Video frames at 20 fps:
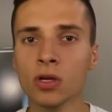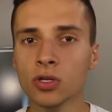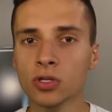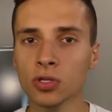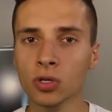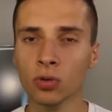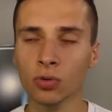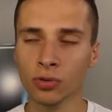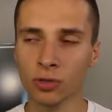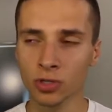
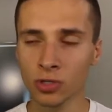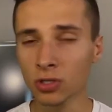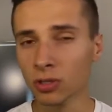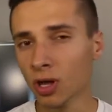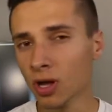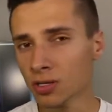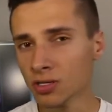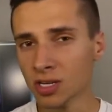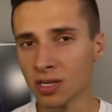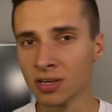So there's a
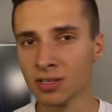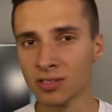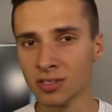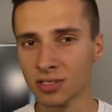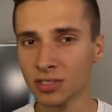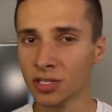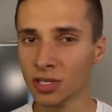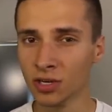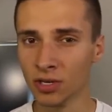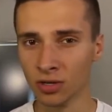lot to
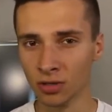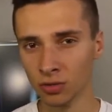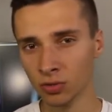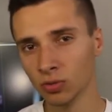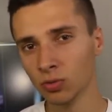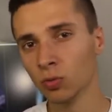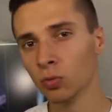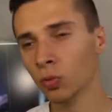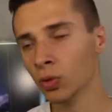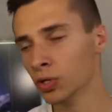consider
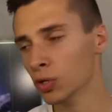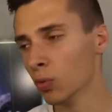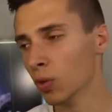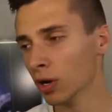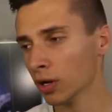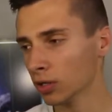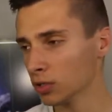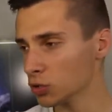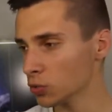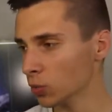when you
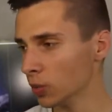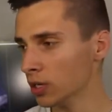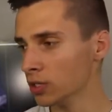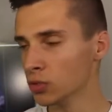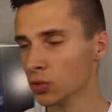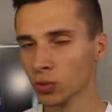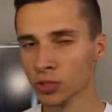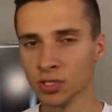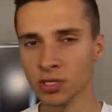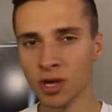want to sway
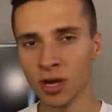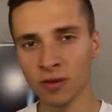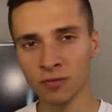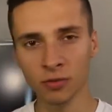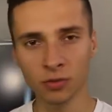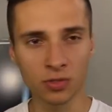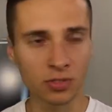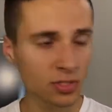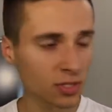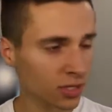towards the
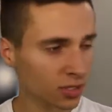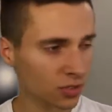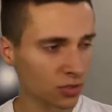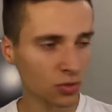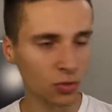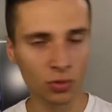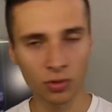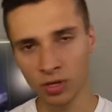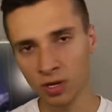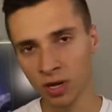iPhone 6
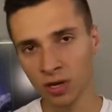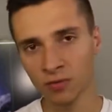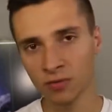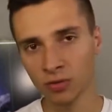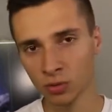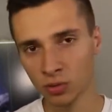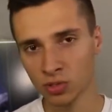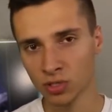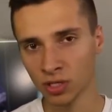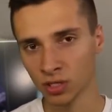or the
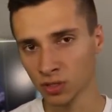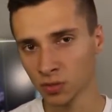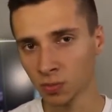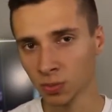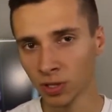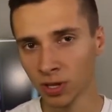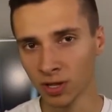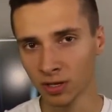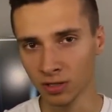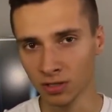iPhone 6
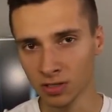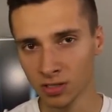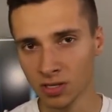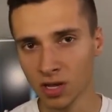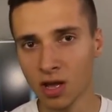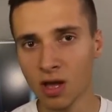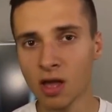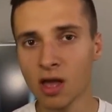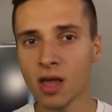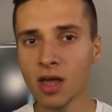Plus.
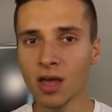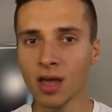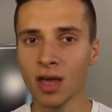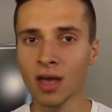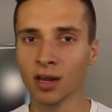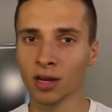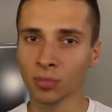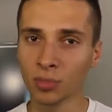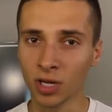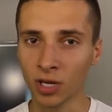
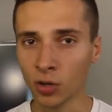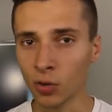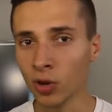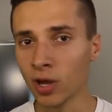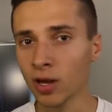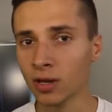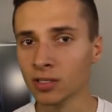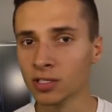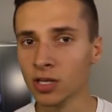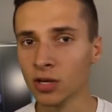And I'm going to go
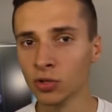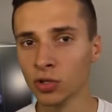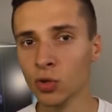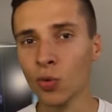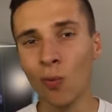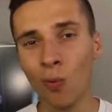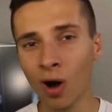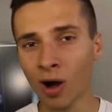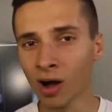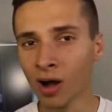ahead and tell you
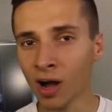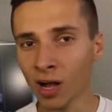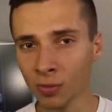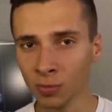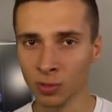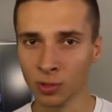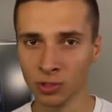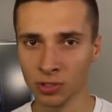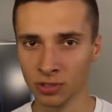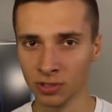what I
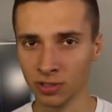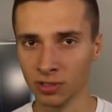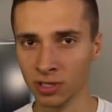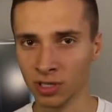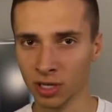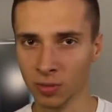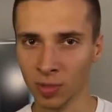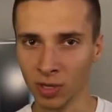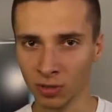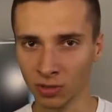personally
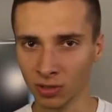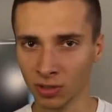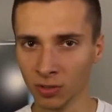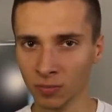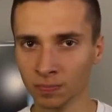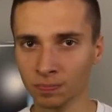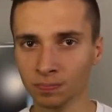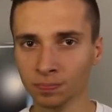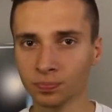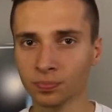think about
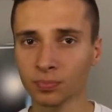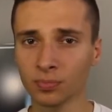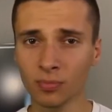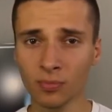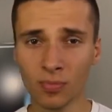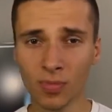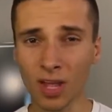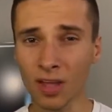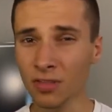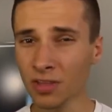them.
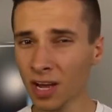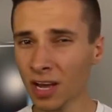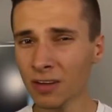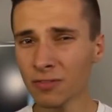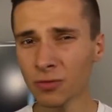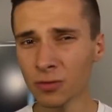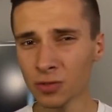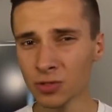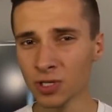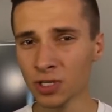The
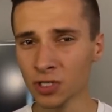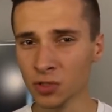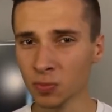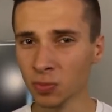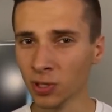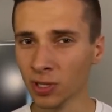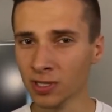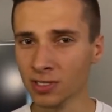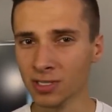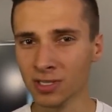iPhone 6
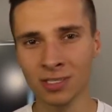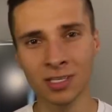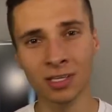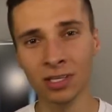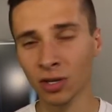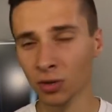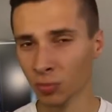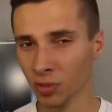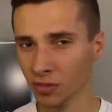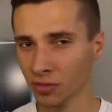Plus, it's a
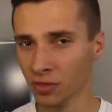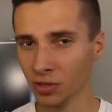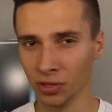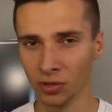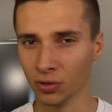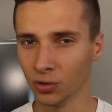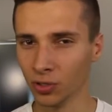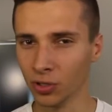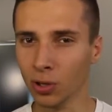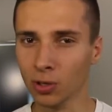little bit
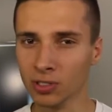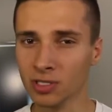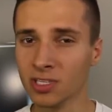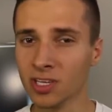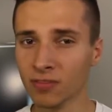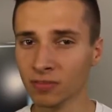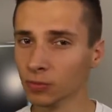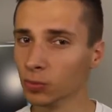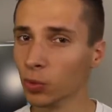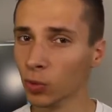thicker. It's
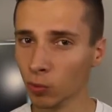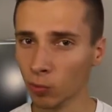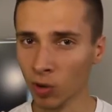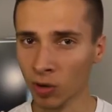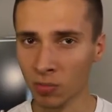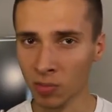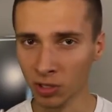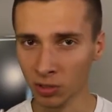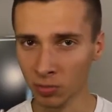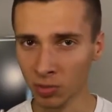
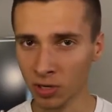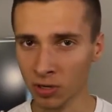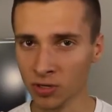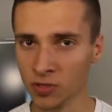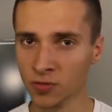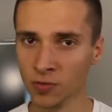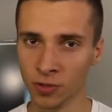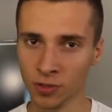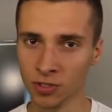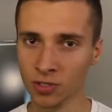7.1
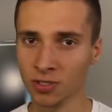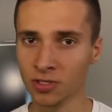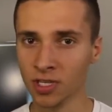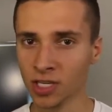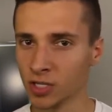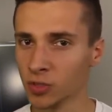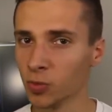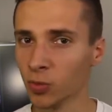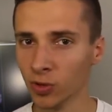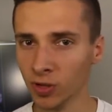millimeters versus
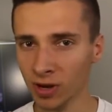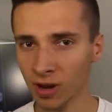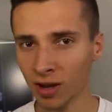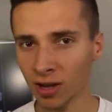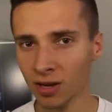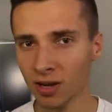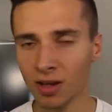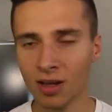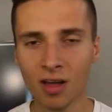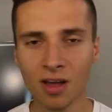
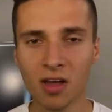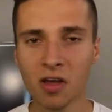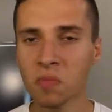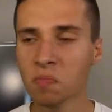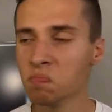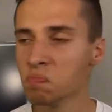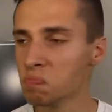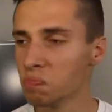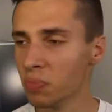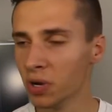6.9,
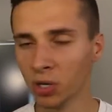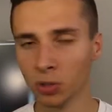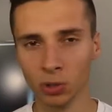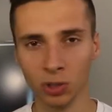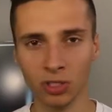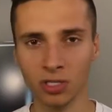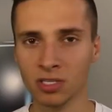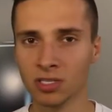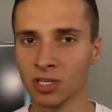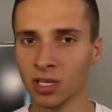
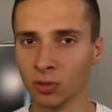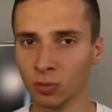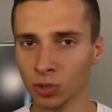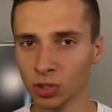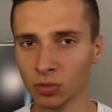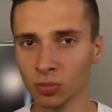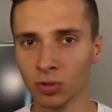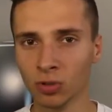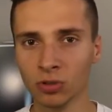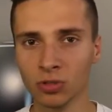barely
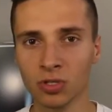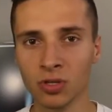distinguishable.